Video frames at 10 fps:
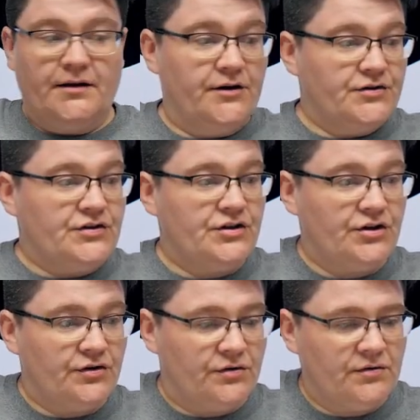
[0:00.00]
there's two.
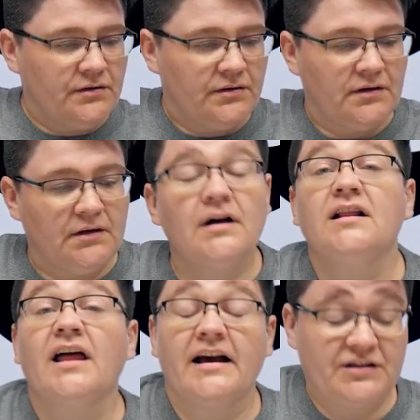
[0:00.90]

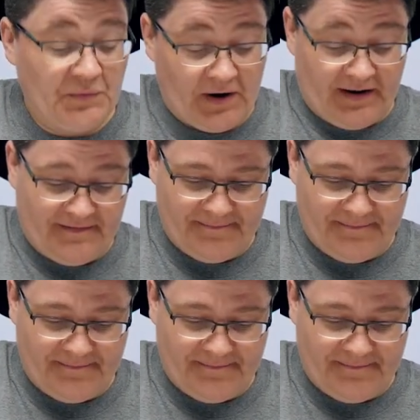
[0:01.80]
Last one.